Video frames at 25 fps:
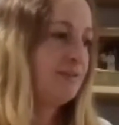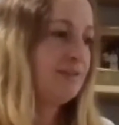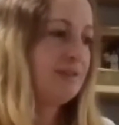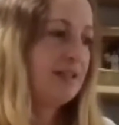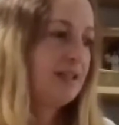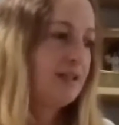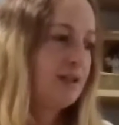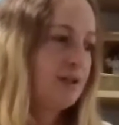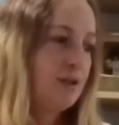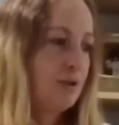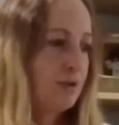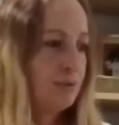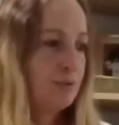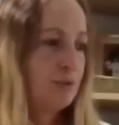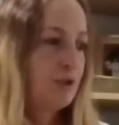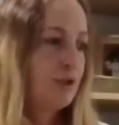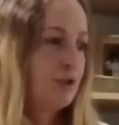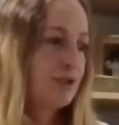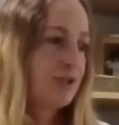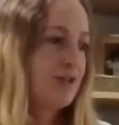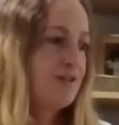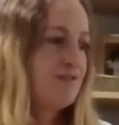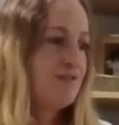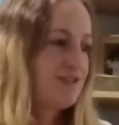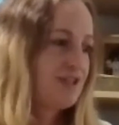I think, oh, could
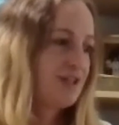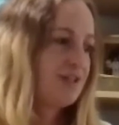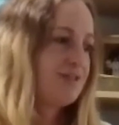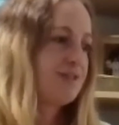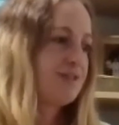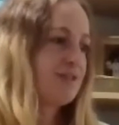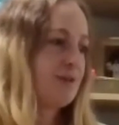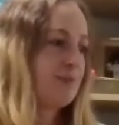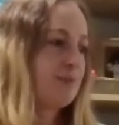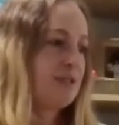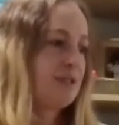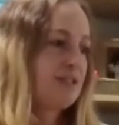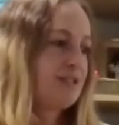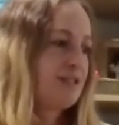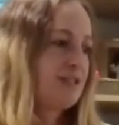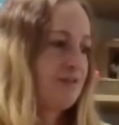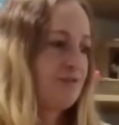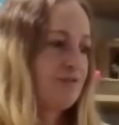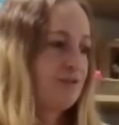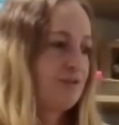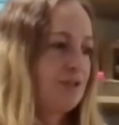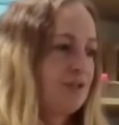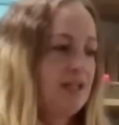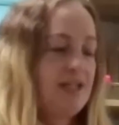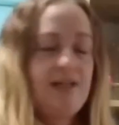I have done something
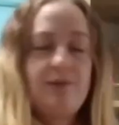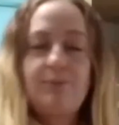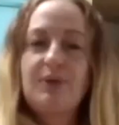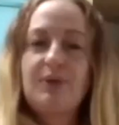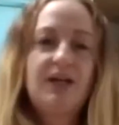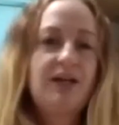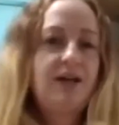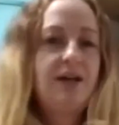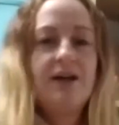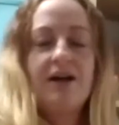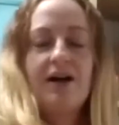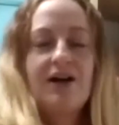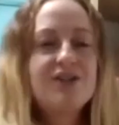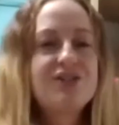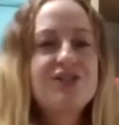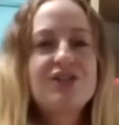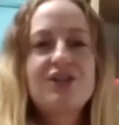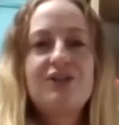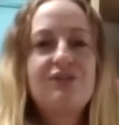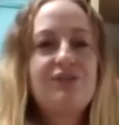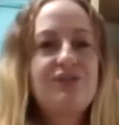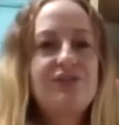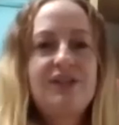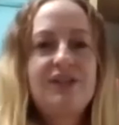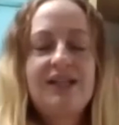differently? But I
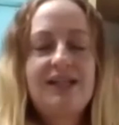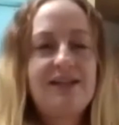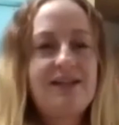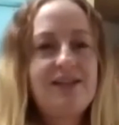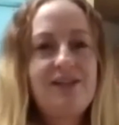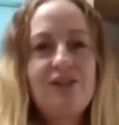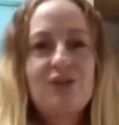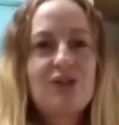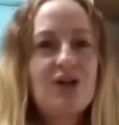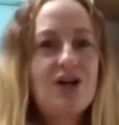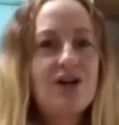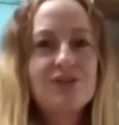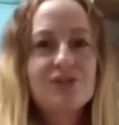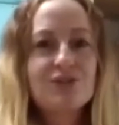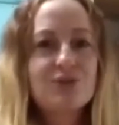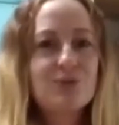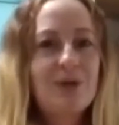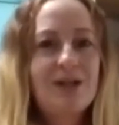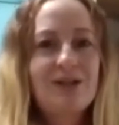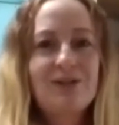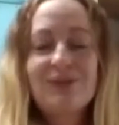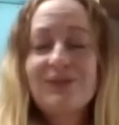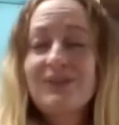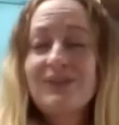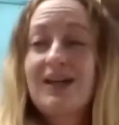don't think, you can't
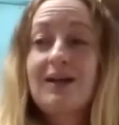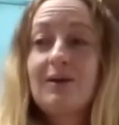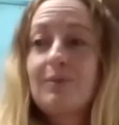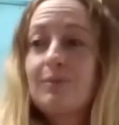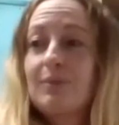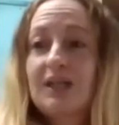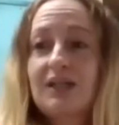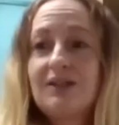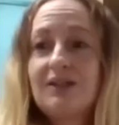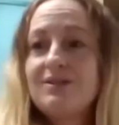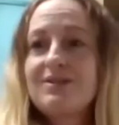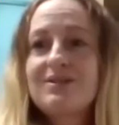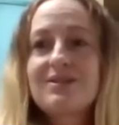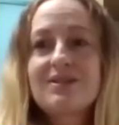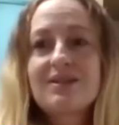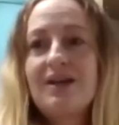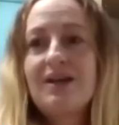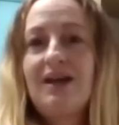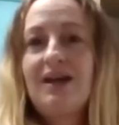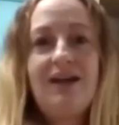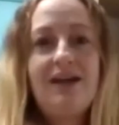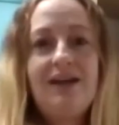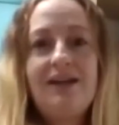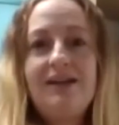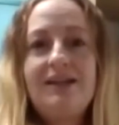dwell on that, because
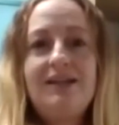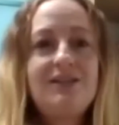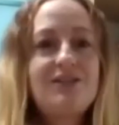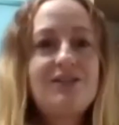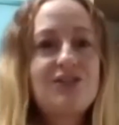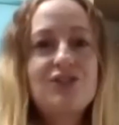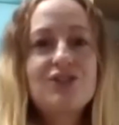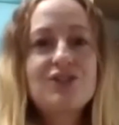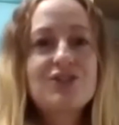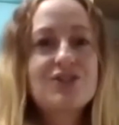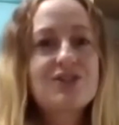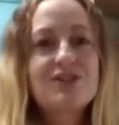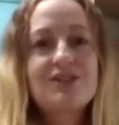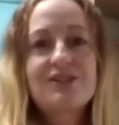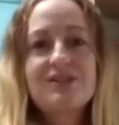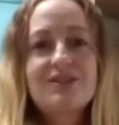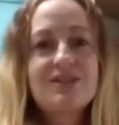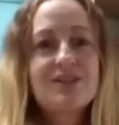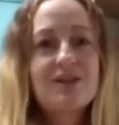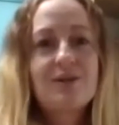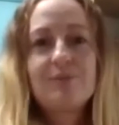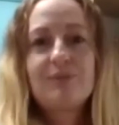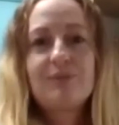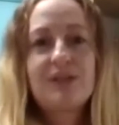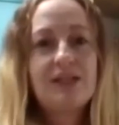it's just
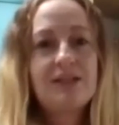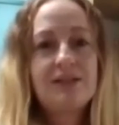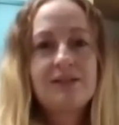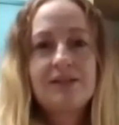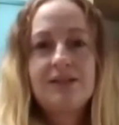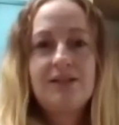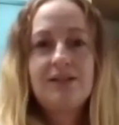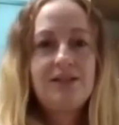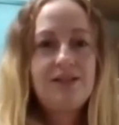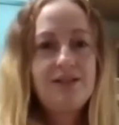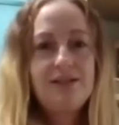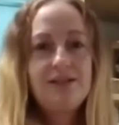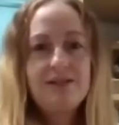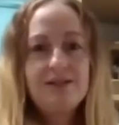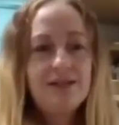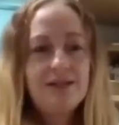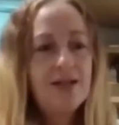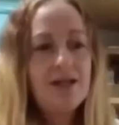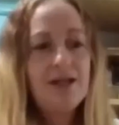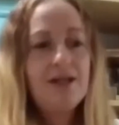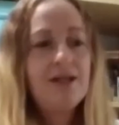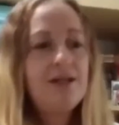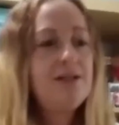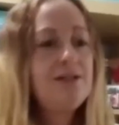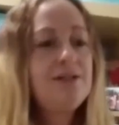something that,
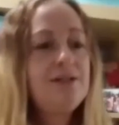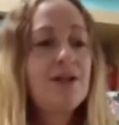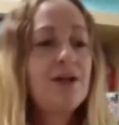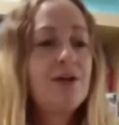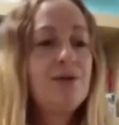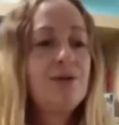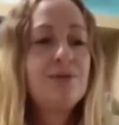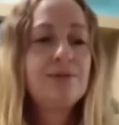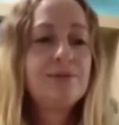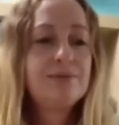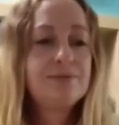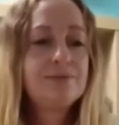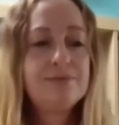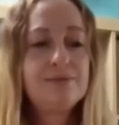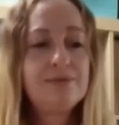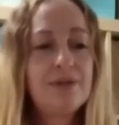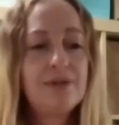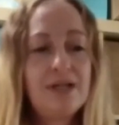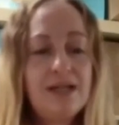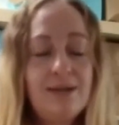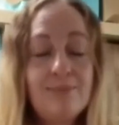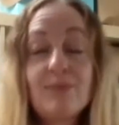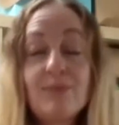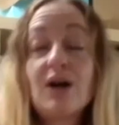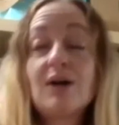you know,
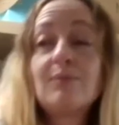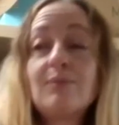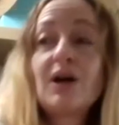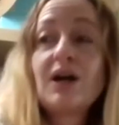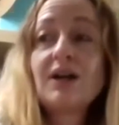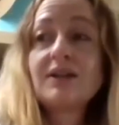in my